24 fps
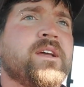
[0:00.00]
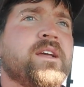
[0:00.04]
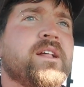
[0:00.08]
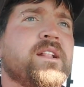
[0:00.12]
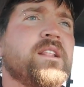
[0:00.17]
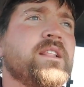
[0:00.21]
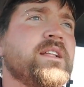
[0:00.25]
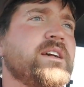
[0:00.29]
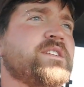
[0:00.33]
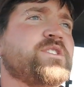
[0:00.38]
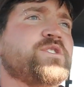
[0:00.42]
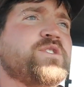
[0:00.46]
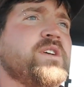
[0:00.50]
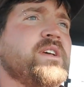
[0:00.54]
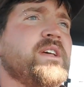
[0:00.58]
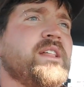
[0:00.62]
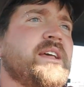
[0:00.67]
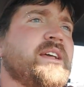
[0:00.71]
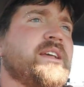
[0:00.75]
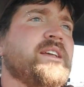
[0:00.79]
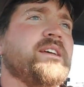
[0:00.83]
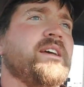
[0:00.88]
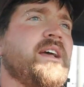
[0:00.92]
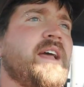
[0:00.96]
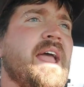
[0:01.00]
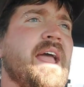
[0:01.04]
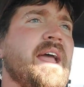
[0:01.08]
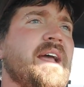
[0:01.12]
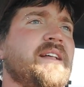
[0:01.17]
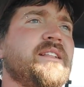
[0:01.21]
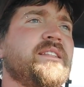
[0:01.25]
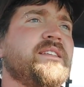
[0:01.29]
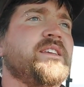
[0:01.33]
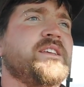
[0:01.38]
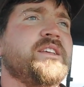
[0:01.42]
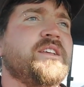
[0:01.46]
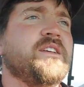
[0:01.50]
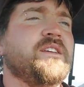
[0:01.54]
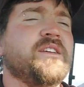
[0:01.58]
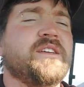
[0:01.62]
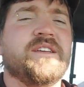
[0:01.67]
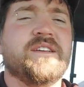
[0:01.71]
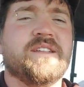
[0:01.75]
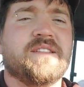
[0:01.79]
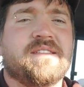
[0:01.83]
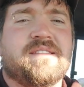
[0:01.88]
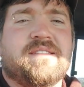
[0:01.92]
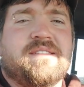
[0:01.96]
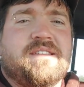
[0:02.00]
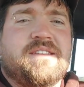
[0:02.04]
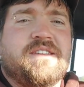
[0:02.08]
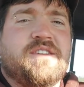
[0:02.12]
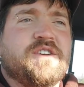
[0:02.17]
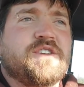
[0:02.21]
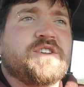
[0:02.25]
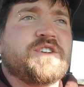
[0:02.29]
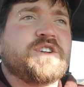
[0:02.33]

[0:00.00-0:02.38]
literally, like, and you're just